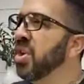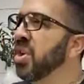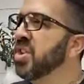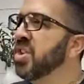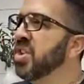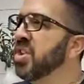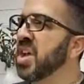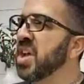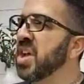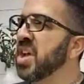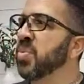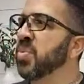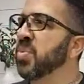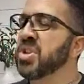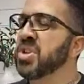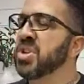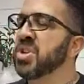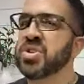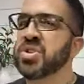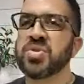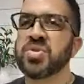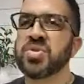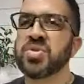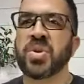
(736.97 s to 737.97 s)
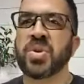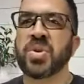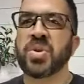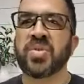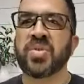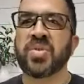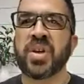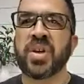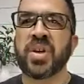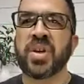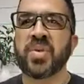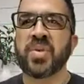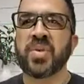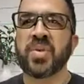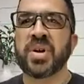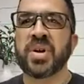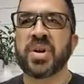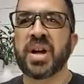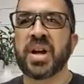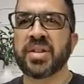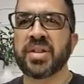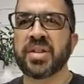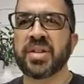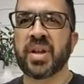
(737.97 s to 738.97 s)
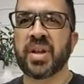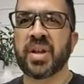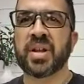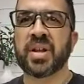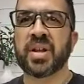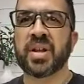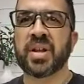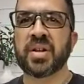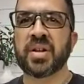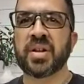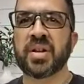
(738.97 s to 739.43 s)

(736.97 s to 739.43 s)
It's just that we choose what to read and what not to read.